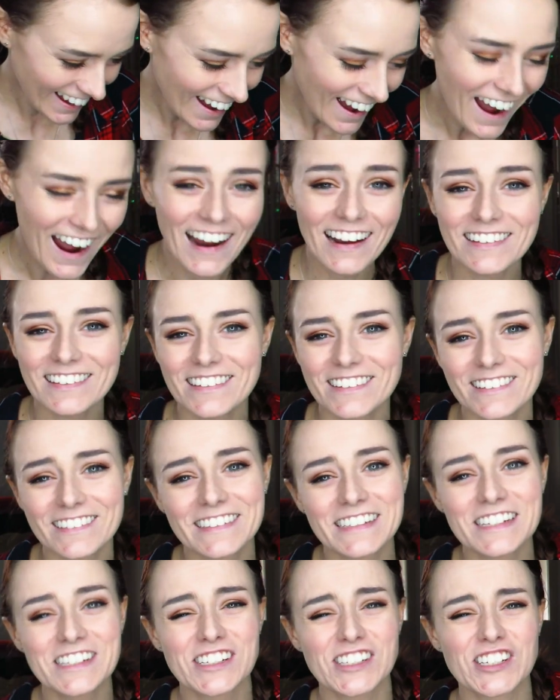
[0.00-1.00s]
I
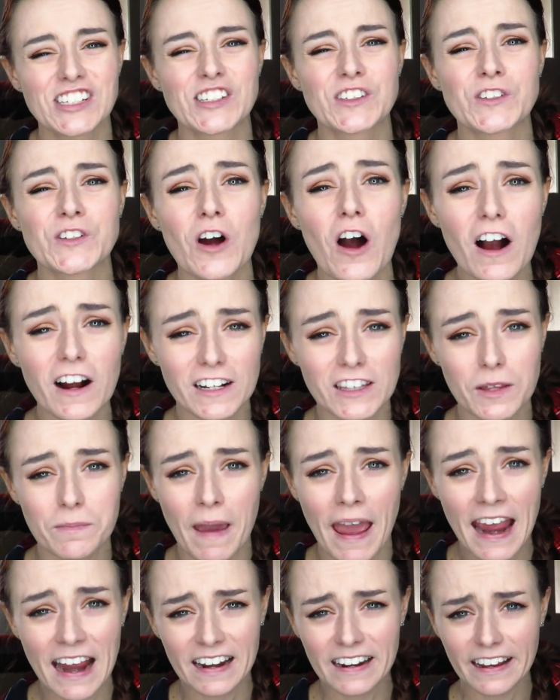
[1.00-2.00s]
literally stalked the
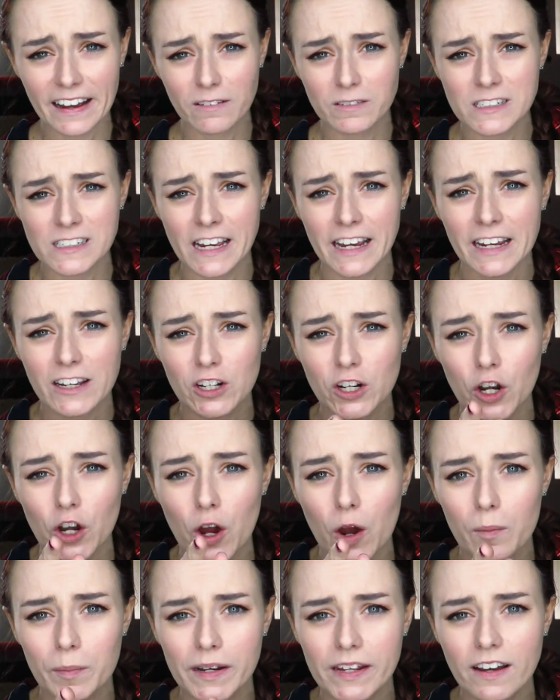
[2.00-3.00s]
painting. I was like,
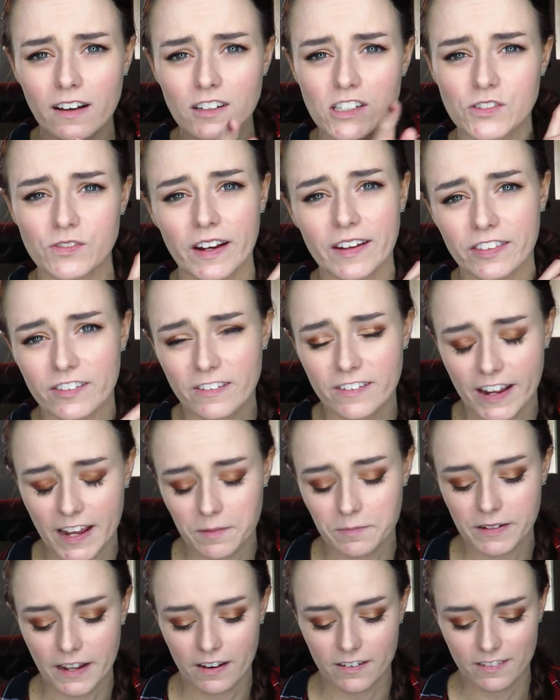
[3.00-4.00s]
nobody else write their
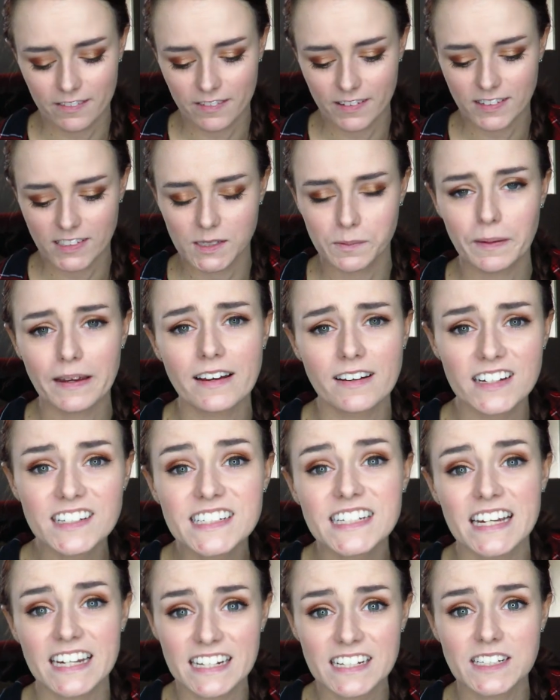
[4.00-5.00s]
name down on this
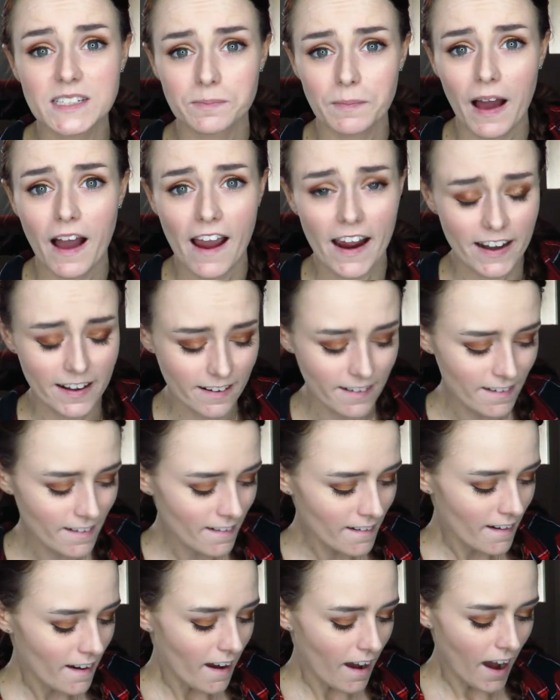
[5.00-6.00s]
because it is mine.
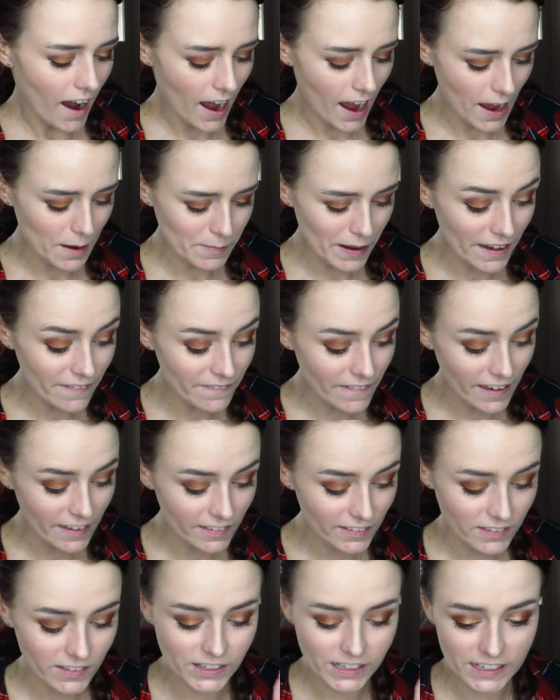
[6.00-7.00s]
Um, and
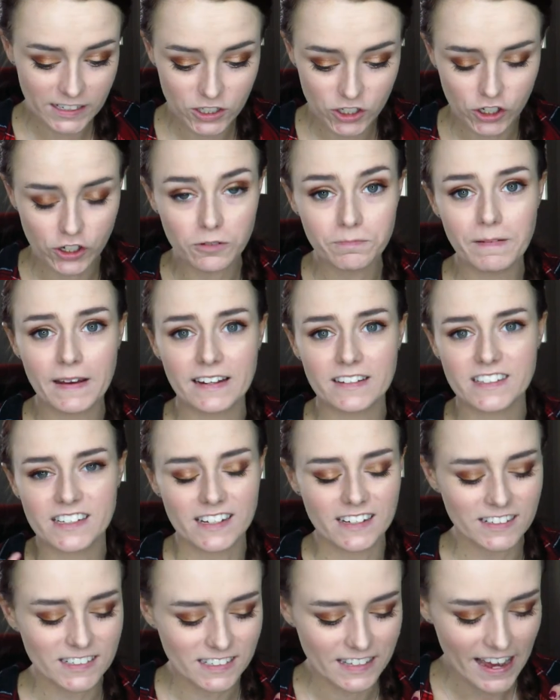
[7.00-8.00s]
then the two
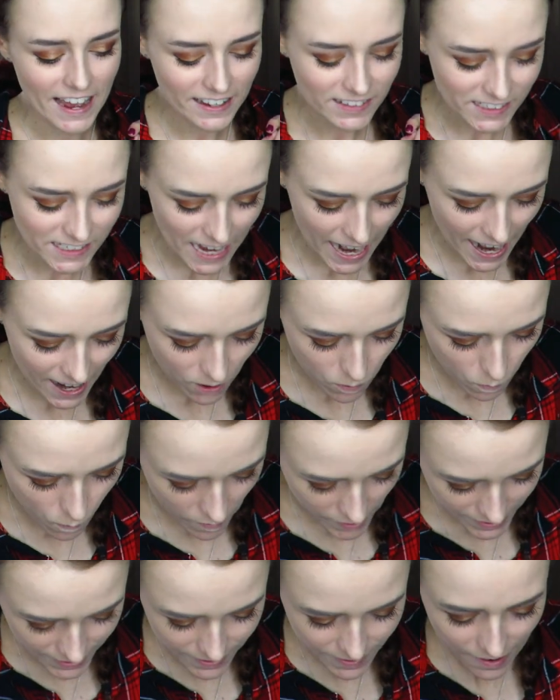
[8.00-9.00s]
paintings that Zach
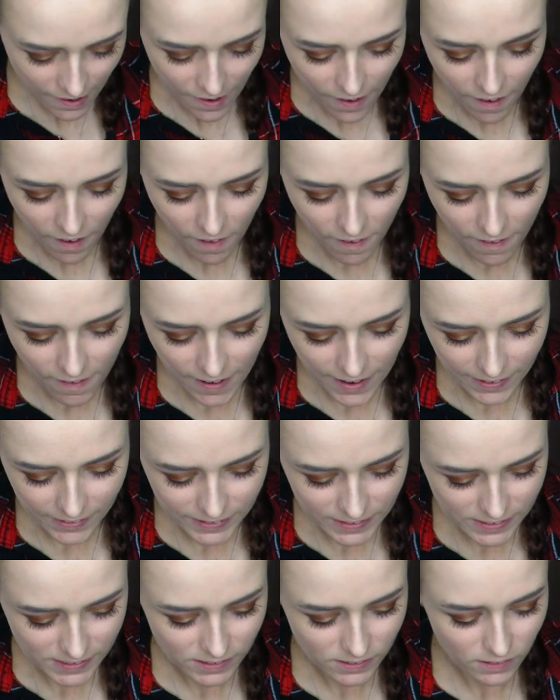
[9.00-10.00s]
won are
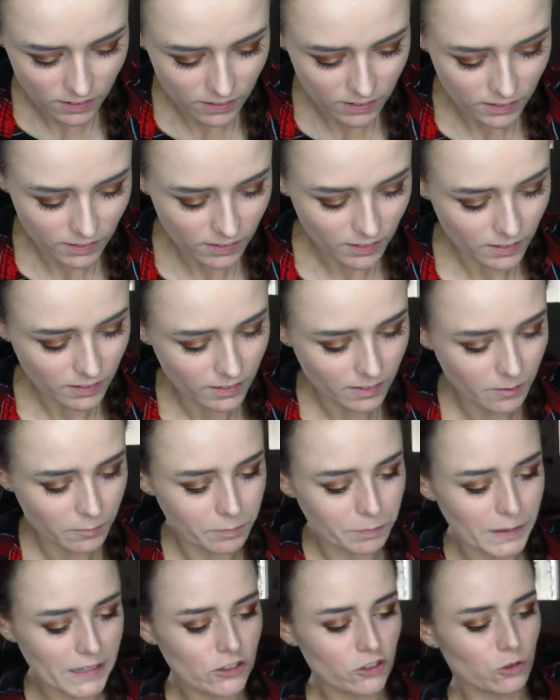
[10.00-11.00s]
these little
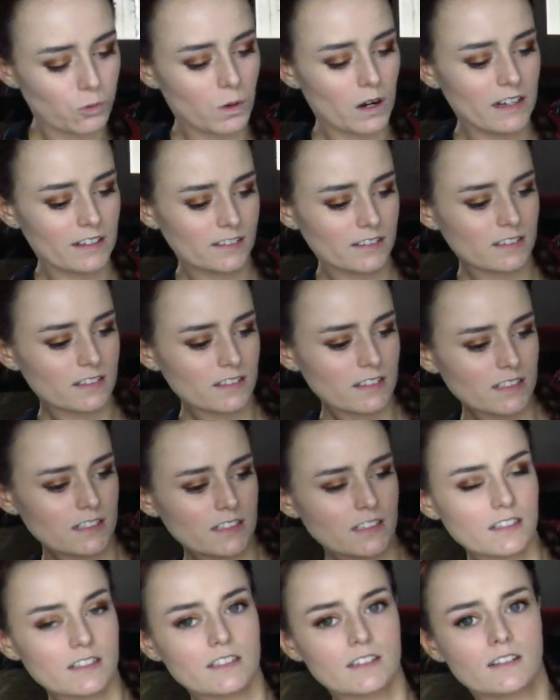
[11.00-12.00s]
beach
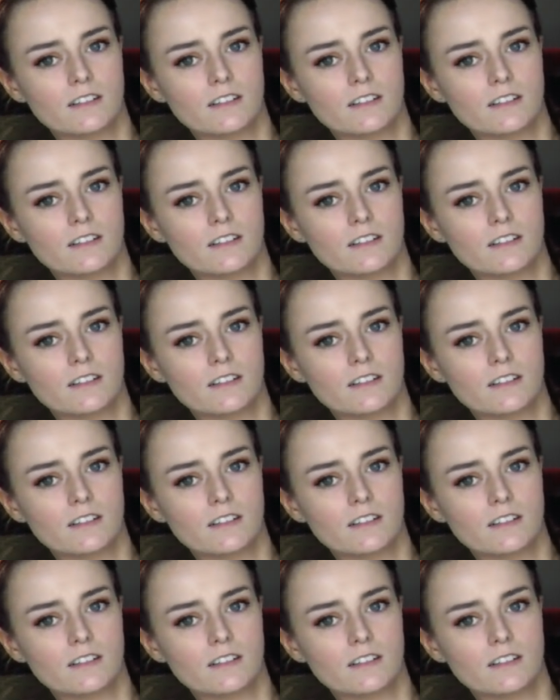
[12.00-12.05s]
ones.